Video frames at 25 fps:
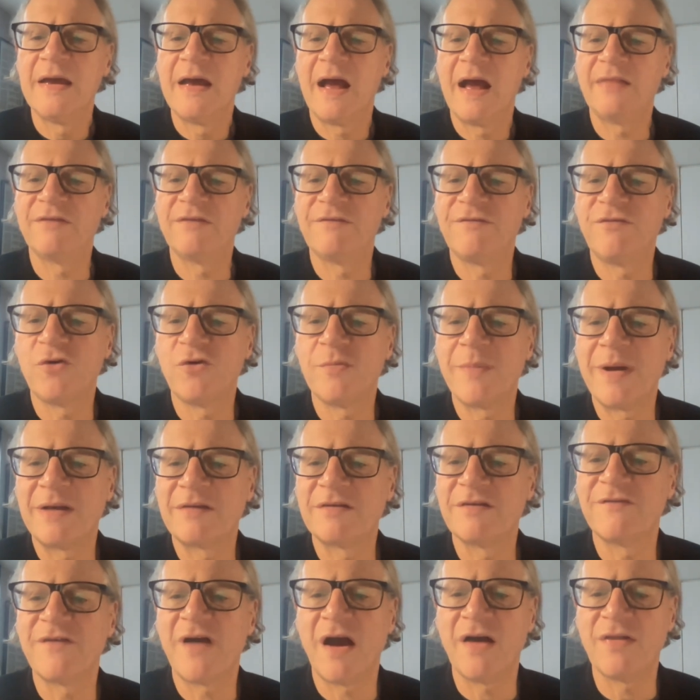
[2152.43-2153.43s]
and the format
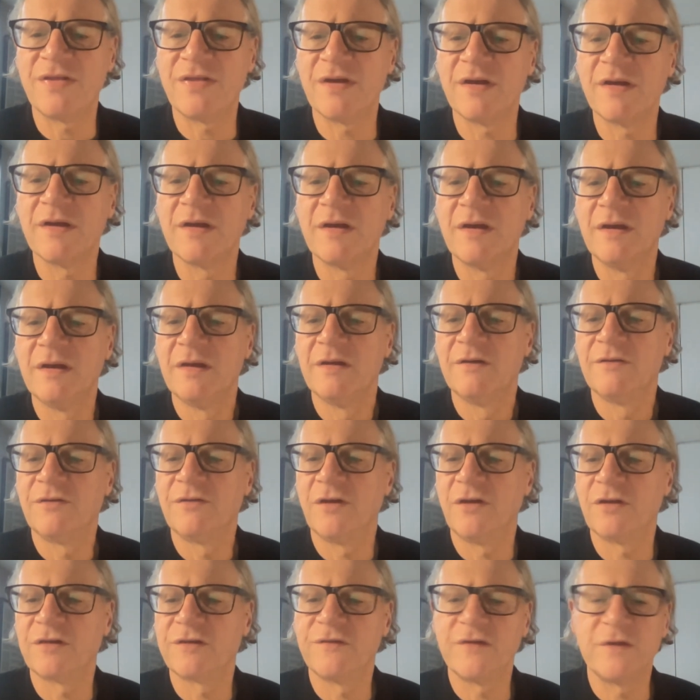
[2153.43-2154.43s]
of other
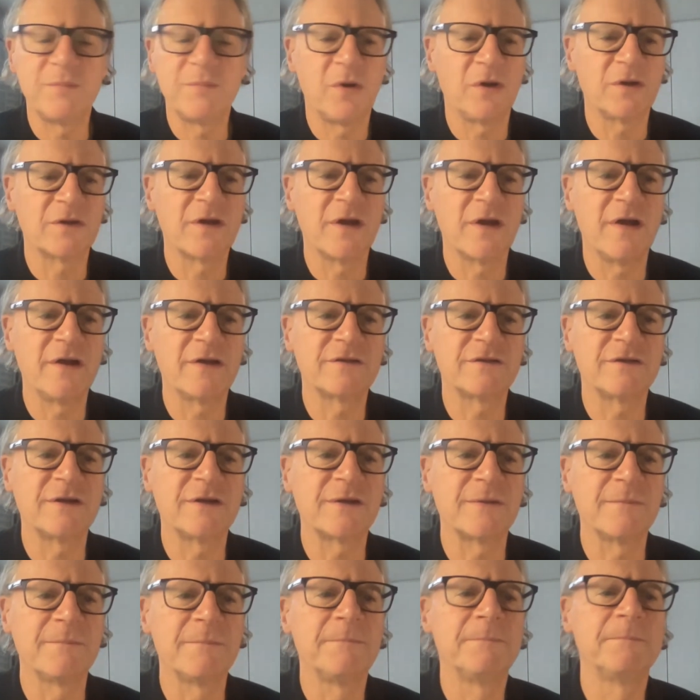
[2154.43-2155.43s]
philosophy
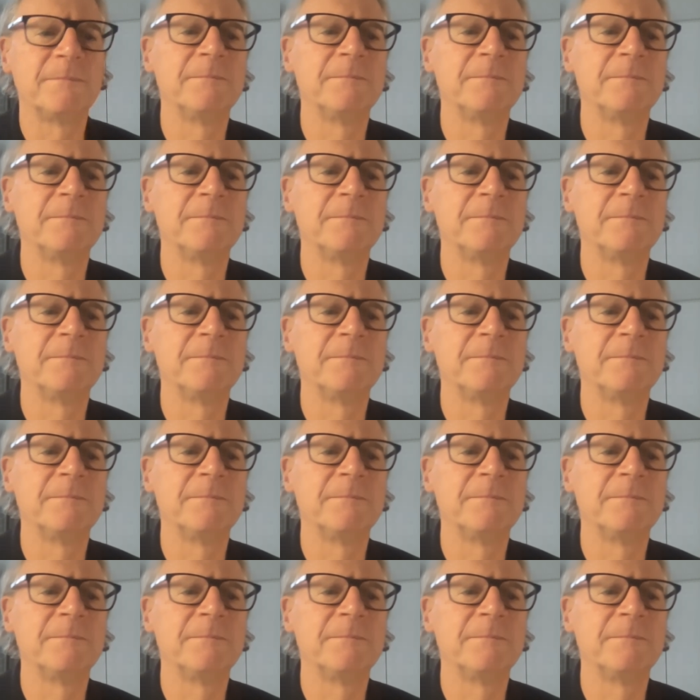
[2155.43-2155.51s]
podcasting?